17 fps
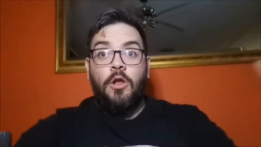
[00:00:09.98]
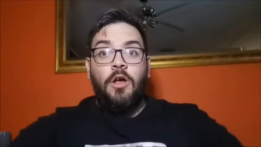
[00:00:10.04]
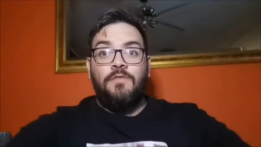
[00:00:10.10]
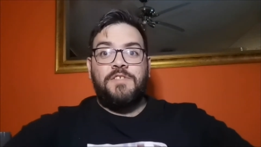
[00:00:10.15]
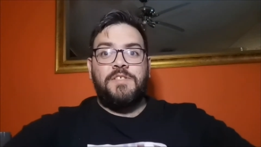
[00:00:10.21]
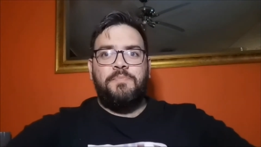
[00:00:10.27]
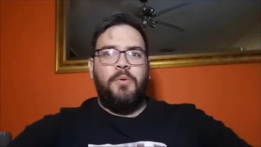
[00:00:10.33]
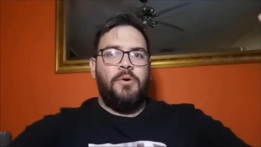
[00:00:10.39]

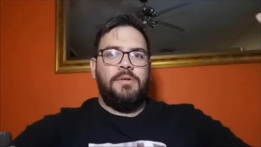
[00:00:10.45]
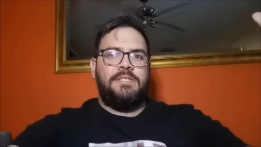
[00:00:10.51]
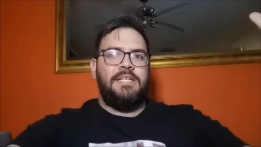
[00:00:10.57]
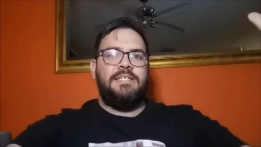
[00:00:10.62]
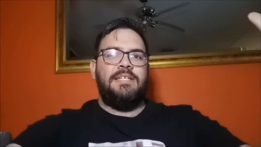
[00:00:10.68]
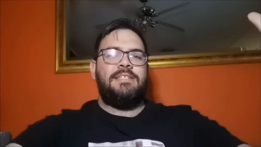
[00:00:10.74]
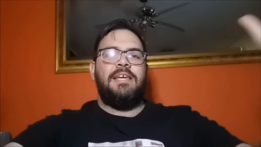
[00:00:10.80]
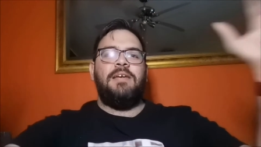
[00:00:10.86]
of sports
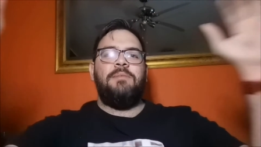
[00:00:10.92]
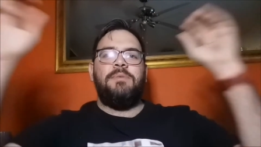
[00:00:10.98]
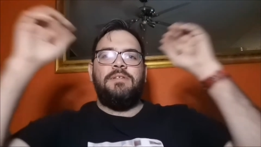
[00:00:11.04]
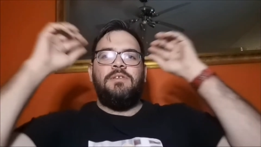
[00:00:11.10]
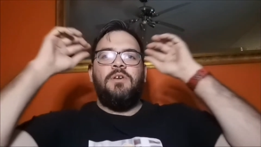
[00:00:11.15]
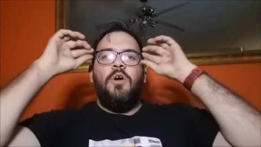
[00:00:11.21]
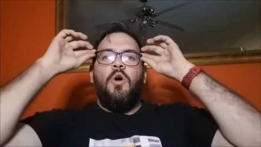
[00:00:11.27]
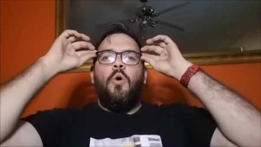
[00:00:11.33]

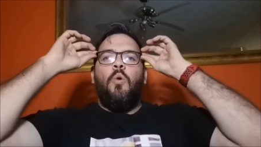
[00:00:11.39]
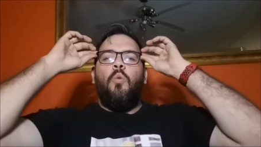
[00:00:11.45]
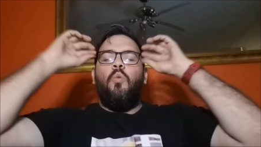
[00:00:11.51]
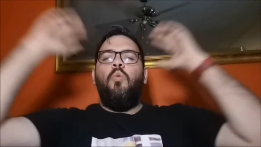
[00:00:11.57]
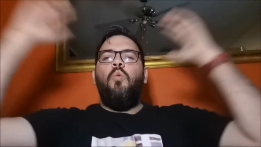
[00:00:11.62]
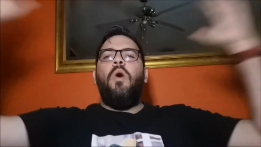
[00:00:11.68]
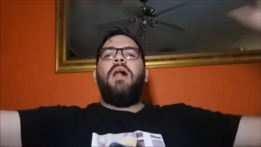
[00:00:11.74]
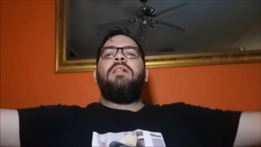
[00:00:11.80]
entertainment.
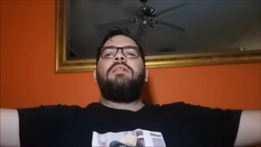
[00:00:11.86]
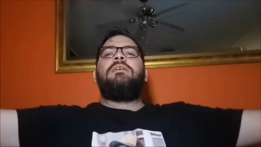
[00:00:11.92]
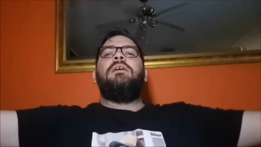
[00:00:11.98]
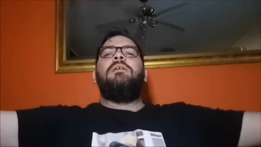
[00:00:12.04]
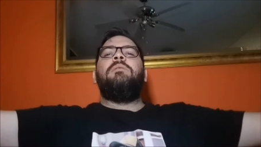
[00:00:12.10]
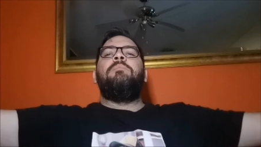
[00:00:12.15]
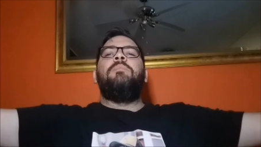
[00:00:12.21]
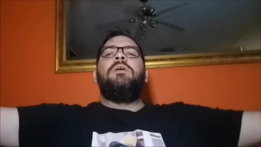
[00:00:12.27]

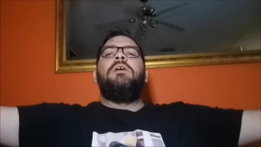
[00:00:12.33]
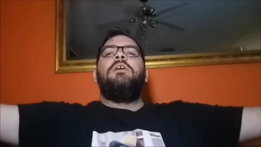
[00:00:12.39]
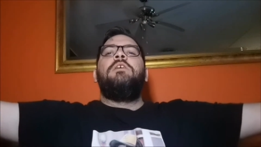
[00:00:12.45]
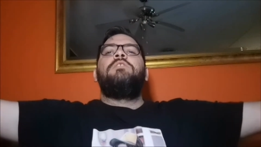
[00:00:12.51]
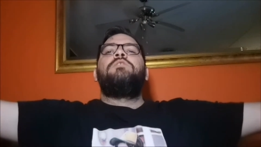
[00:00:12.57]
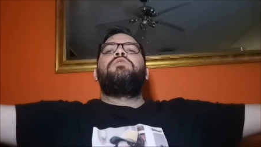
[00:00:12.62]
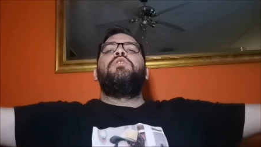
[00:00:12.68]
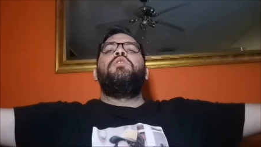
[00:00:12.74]
Welcome
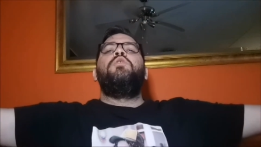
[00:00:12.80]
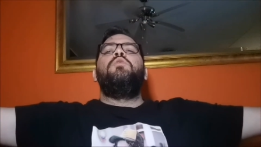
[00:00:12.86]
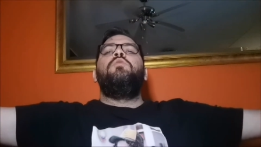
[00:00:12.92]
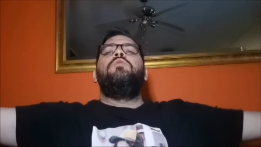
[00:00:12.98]
to